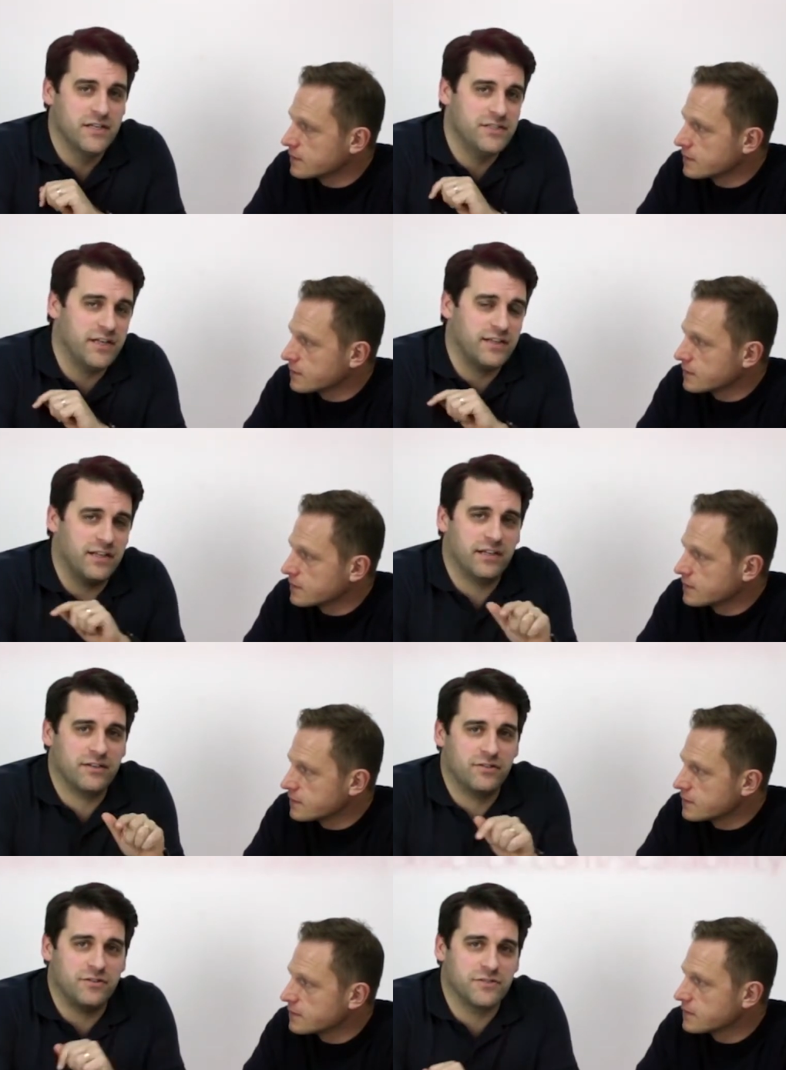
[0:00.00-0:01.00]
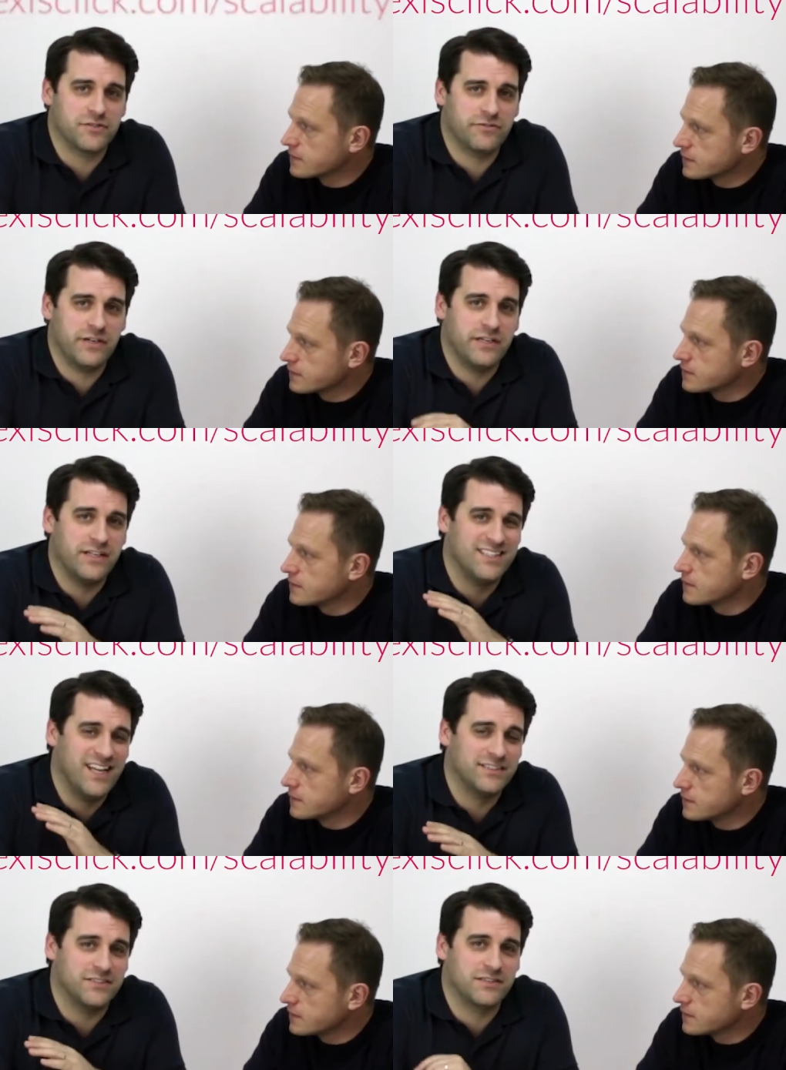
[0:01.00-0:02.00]
Speaker 1: Check the link on the screen. It's
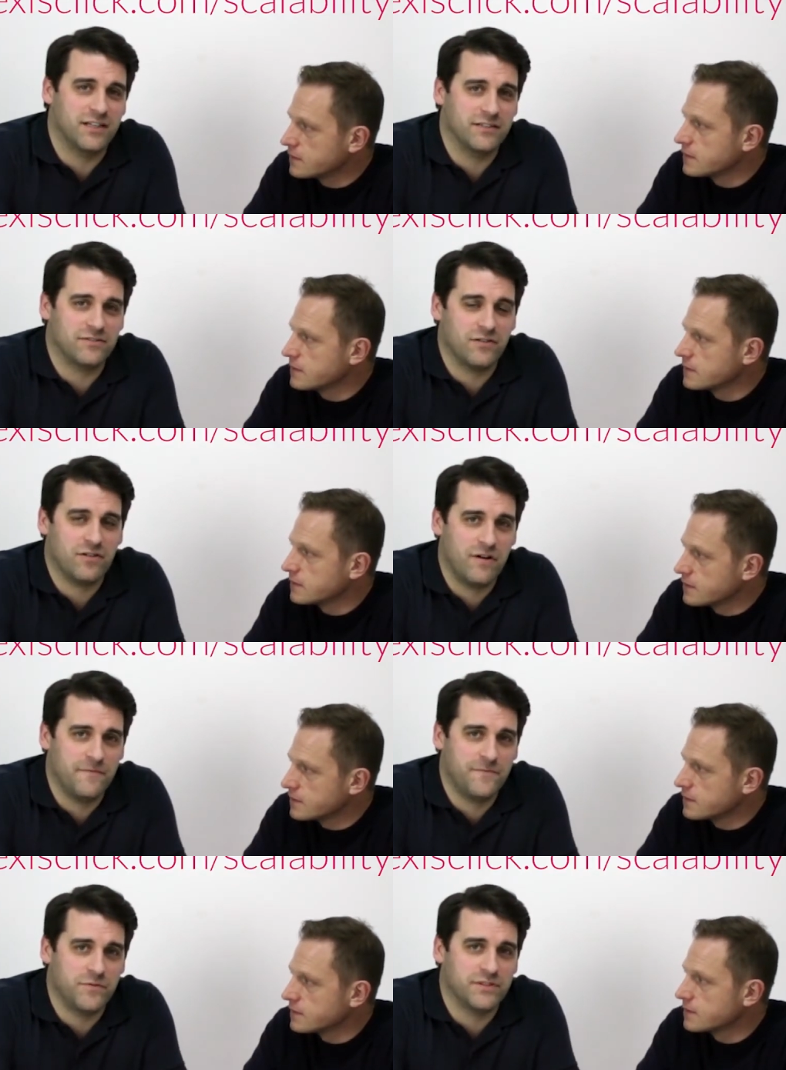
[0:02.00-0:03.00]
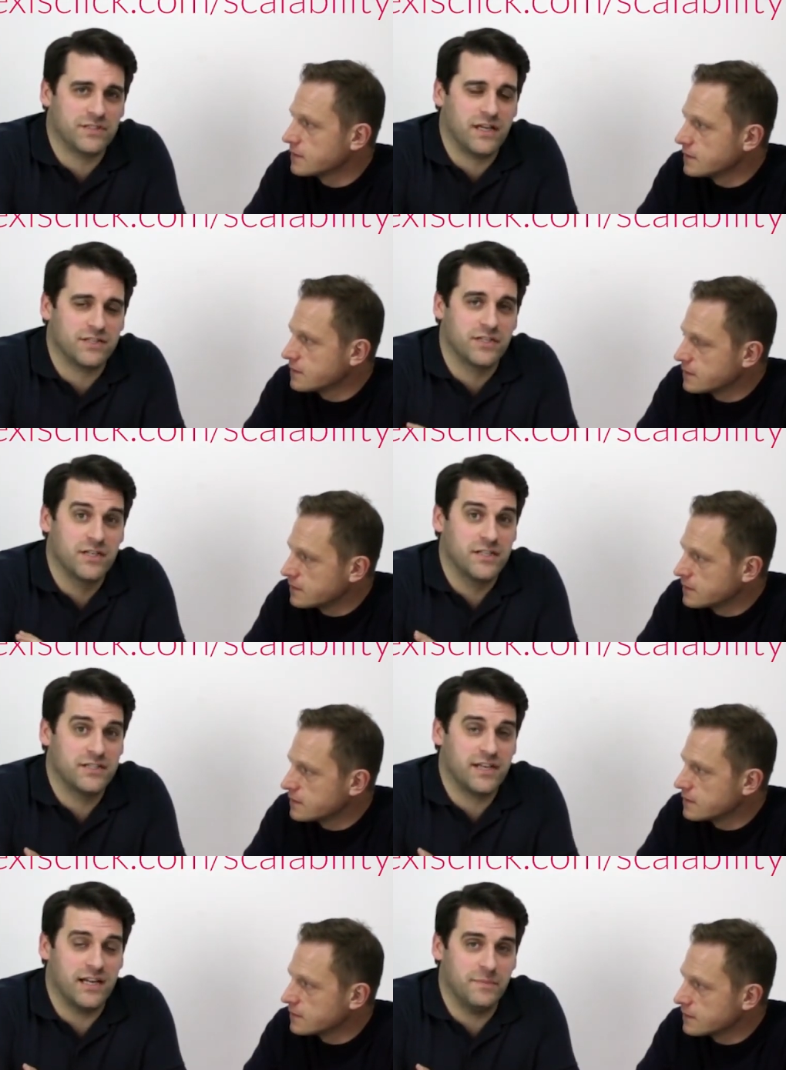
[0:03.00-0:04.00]
lexisclickcom forward slash
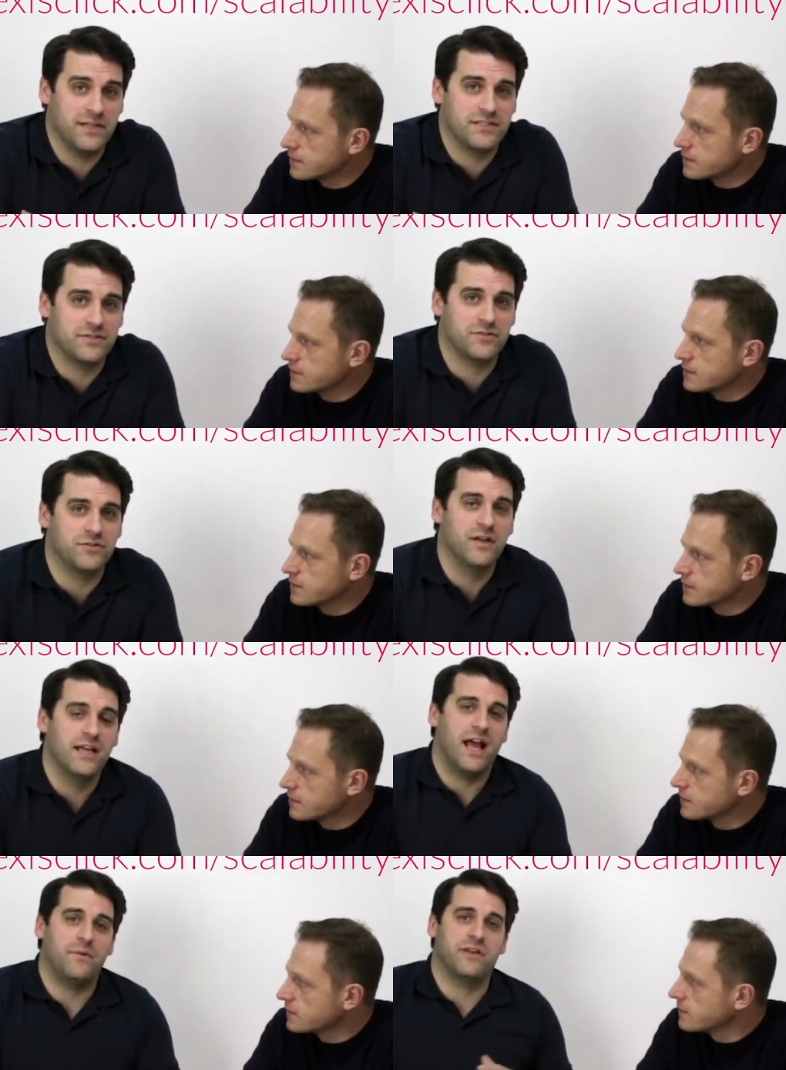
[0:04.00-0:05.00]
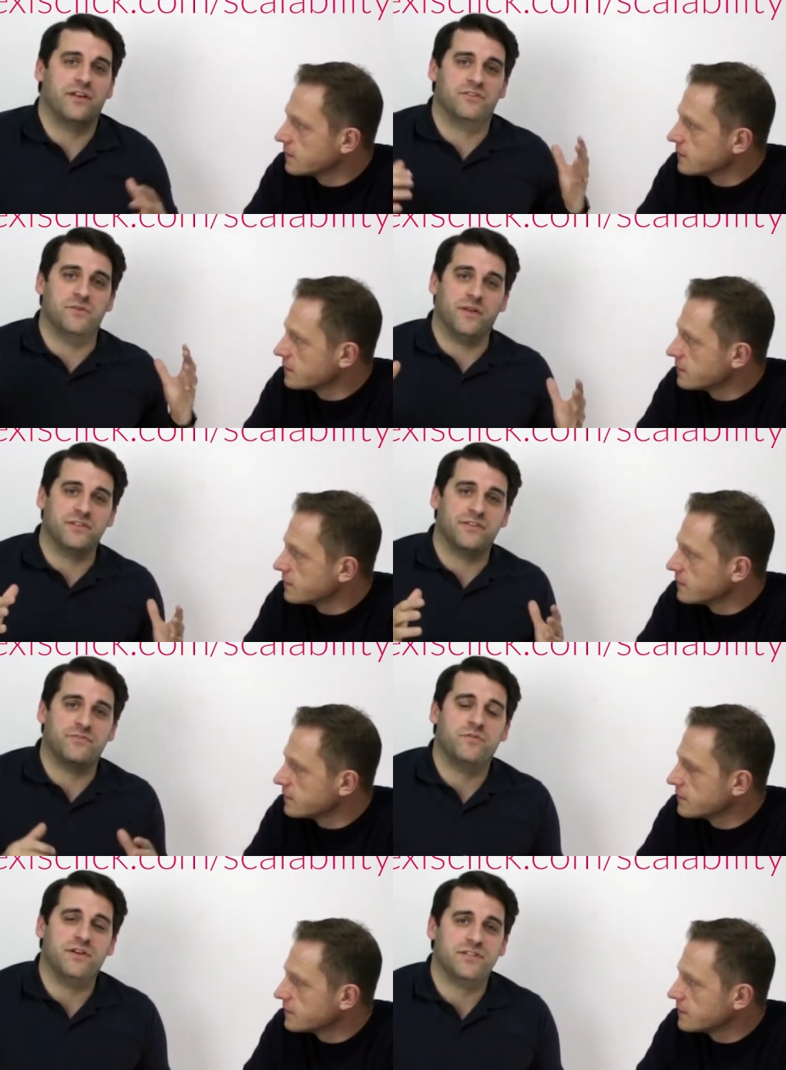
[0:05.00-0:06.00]
scalability score. And we're going to ask you a bunch of
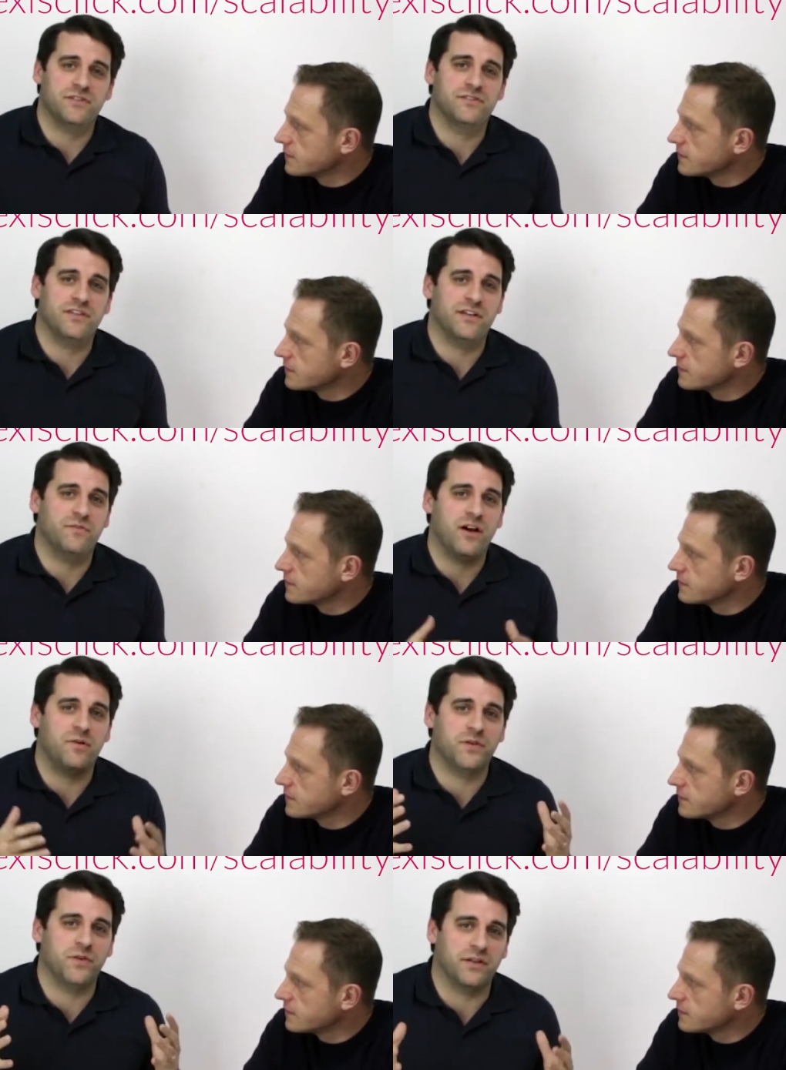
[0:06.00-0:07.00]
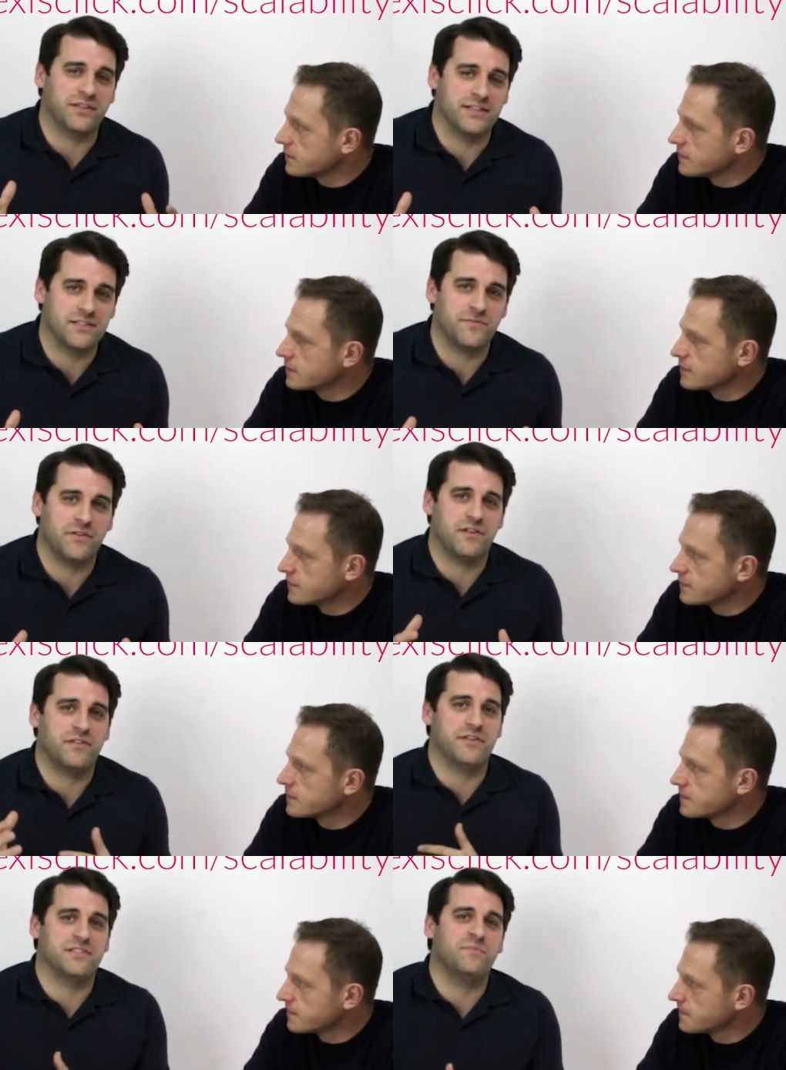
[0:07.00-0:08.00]
different questions and it will help you identify the
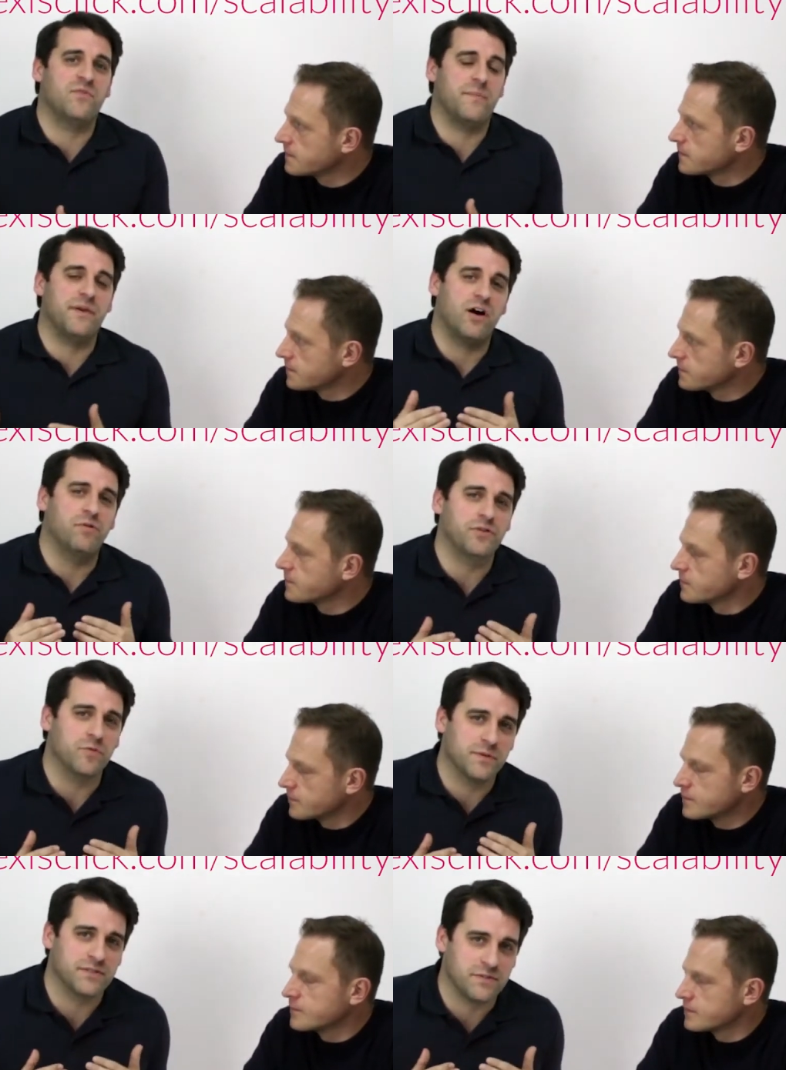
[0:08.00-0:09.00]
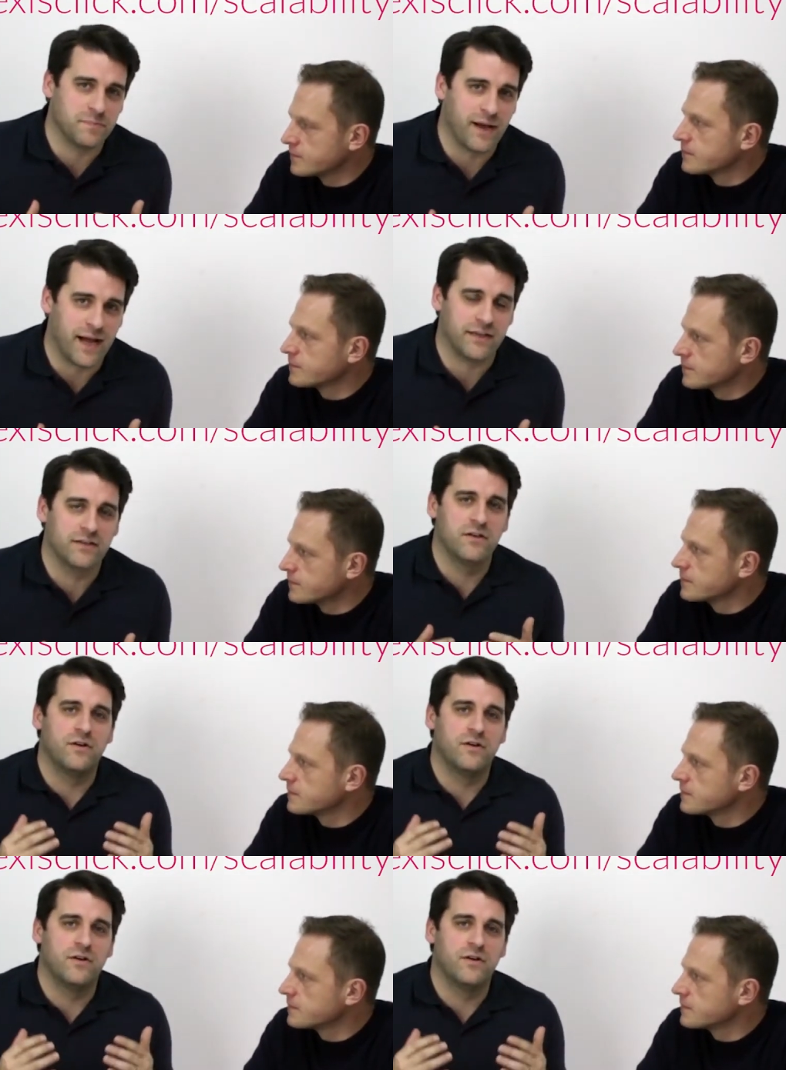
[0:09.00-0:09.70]
things that might be holding your business back